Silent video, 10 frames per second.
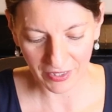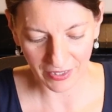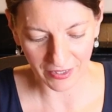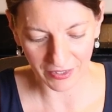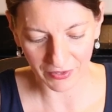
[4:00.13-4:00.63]
just
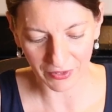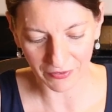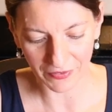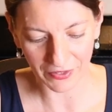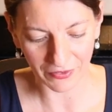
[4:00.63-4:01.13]
going to do a
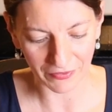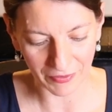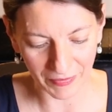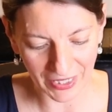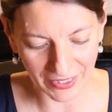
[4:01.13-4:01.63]
few of
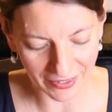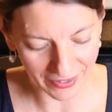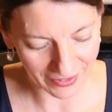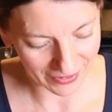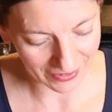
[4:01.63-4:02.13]
them
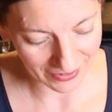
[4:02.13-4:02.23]
here.